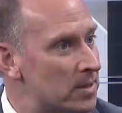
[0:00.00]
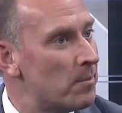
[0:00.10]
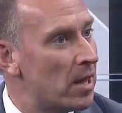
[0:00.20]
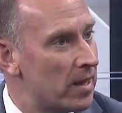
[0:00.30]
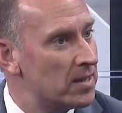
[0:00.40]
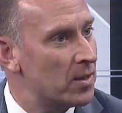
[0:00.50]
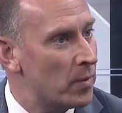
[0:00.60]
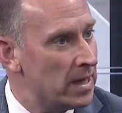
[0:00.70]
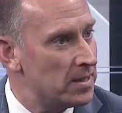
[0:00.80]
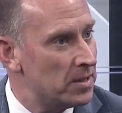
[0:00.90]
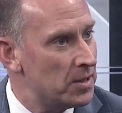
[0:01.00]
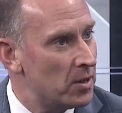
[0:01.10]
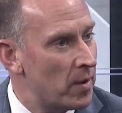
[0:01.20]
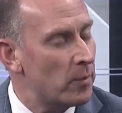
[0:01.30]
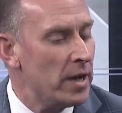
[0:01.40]
some of the things that we need to
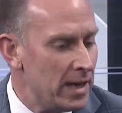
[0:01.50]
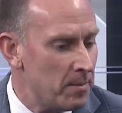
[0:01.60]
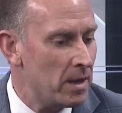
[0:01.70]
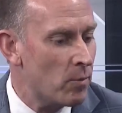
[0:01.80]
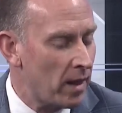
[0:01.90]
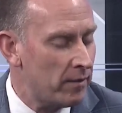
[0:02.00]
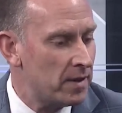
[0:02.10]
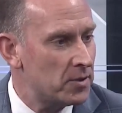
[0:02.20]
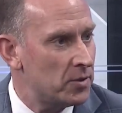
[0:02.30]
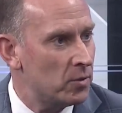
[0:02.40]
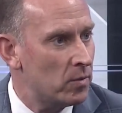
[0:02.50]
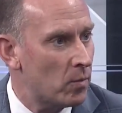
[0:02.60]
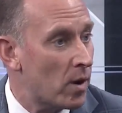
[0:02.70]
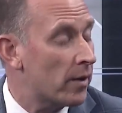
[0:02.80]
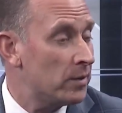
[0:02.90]
do, and we need to be relevant to
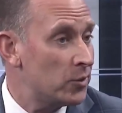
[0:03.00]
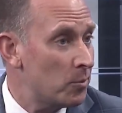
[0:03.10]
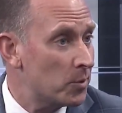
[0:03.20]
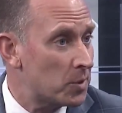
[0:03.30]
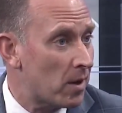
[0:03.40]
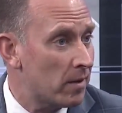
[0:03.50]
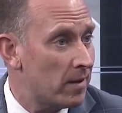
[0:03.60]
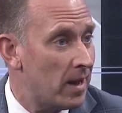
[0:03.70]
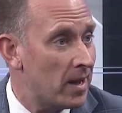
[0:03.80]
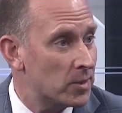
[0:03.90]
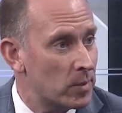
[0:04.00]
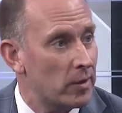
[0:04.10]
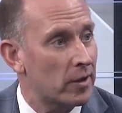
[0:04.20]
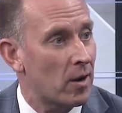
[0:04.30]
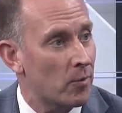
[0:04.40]
where our consumers are as we
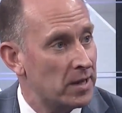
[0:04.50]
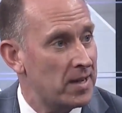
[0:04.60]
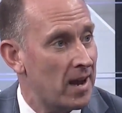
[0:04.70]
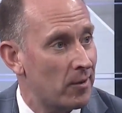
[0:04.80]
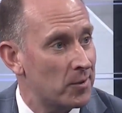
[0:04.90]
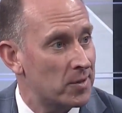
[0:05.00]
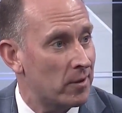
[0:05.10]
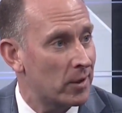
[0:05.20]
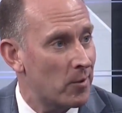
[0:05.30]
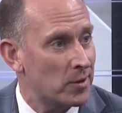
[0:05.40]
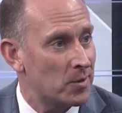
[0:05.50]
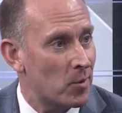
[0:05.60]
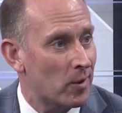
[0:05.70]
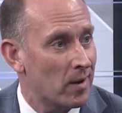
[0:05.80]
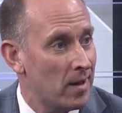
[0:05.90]
look at our retailers that are going to
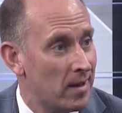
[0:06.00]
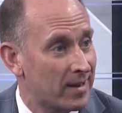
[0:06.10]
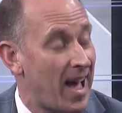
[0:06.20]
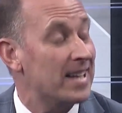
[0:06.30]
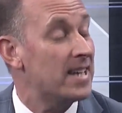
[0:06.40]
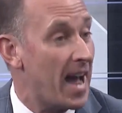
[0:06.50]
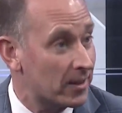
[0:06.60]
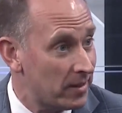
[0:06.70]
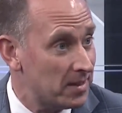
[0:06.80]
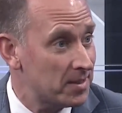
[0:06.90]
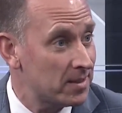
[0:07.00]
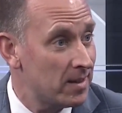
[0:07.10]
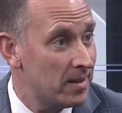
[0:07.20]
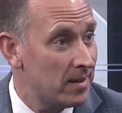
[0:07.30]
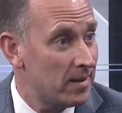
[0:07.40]
more contactless
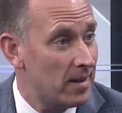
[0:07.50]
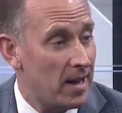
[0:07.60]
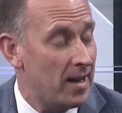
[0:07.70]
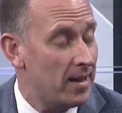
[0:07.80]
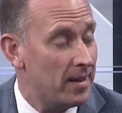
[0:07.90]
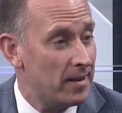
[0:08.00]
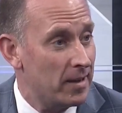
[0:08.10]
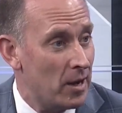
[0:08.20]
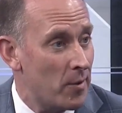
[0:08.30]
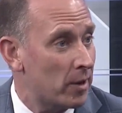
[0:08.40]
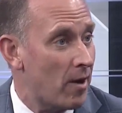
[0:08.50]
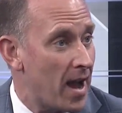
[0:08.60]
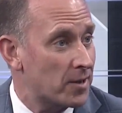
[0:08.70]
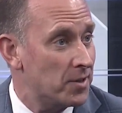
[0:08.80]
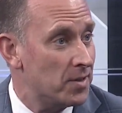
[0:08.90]
uh, you know,
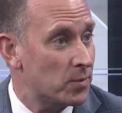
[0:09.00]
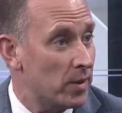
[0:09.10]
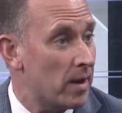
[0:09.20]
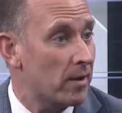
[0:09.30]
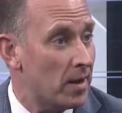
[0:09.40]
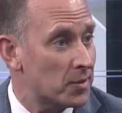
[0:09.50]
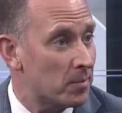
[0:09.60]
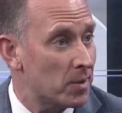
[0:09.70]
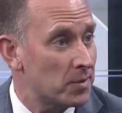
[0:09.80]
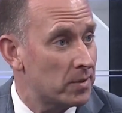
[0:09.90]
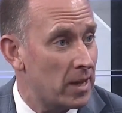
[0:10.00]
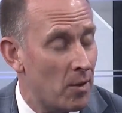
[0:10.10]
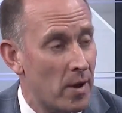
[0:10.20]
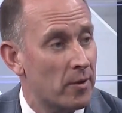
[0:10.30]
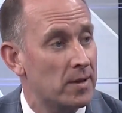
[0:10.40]
interactions with their customers, you
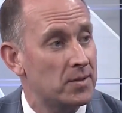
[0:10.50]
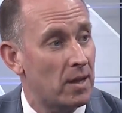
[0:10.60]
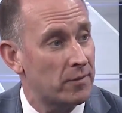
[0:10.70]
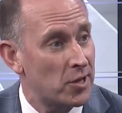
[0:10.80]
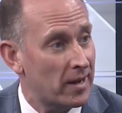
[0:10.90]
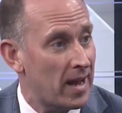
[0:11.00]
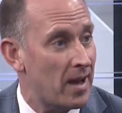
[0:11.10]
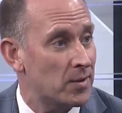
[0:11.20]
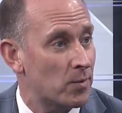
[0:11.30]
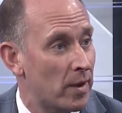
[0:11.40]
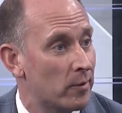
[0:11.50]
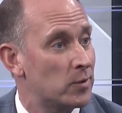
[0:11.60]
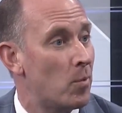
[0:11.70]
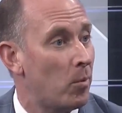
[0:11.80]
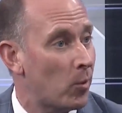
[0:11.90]
know, whether it's self-checkouts, whether
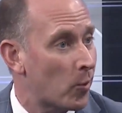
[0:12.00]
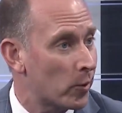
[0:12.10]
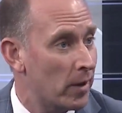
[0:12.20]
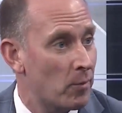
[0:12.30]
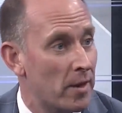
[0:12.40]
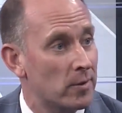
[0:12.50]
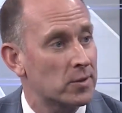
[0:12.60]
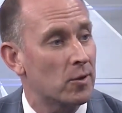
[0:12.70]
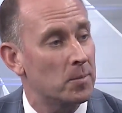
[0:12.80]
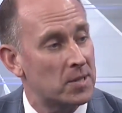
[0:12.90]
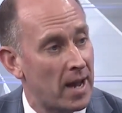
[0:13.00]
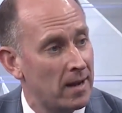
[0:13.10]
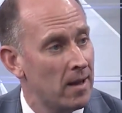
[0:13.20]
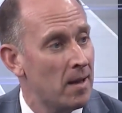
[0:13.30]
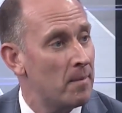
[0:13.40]
it's mobile ordering, whether it's curbside
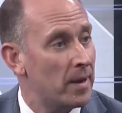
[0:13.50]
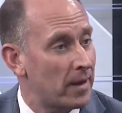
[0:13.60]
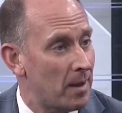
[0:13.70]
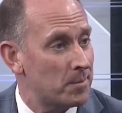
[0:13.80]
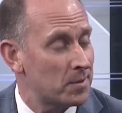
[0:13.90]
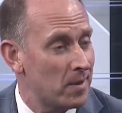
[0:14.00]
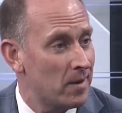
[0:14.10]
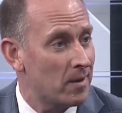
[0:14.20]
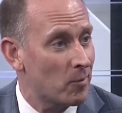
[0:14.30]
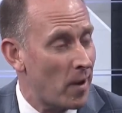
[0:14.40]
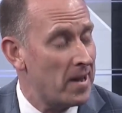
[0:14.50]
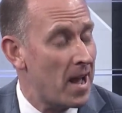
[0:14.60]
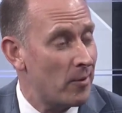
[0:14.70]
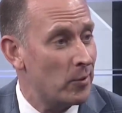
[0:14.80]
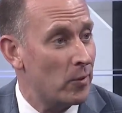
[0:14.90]
pickups. Right
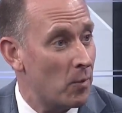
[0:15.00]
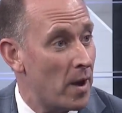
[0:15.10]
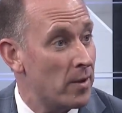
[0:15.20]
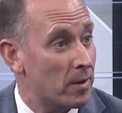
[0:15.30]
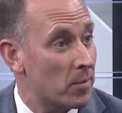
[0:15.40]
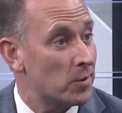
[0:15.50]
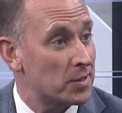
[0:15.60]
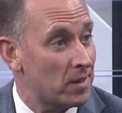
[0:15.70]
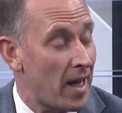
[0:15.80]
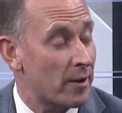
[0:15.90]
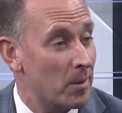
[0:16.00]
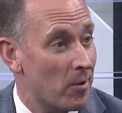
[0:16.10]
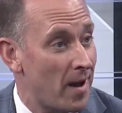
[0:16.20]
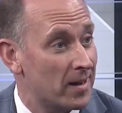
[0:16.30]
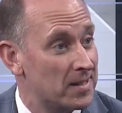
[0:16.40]
now, the only way you can purchase a lottery
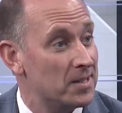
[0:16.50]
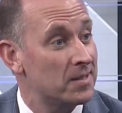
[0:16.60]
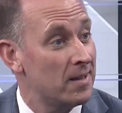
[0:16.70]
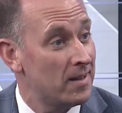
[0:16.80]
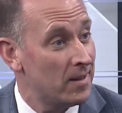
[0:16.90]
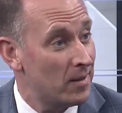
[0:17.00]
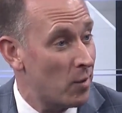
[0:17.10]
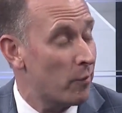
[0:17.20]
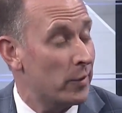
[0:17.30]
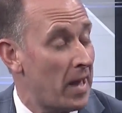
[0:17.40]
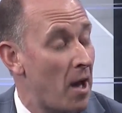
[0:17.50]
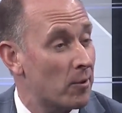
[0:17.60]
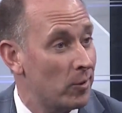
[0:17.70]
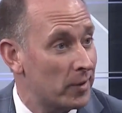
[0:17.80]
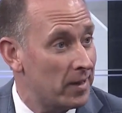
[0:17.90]
product is over the
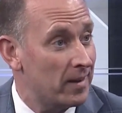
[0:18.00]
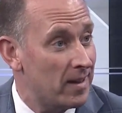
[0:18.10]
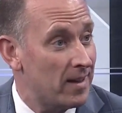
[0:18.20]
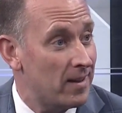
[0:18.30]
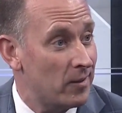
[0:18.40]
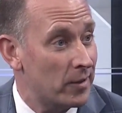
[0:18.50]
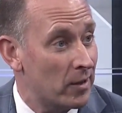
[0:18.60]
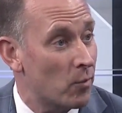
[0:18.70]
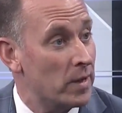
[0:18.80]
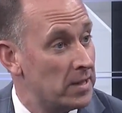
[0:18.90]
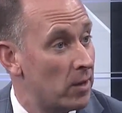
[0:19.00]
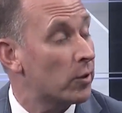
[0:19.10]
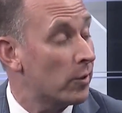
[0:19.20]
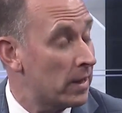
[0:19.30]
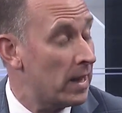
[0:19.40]
counter looking, uh, looking a retail
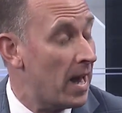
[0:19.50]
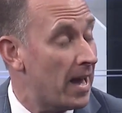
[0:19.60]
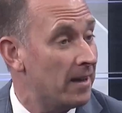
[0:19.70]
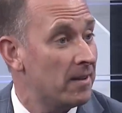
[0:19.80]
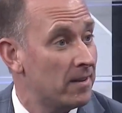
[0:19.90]
clerk in the eye.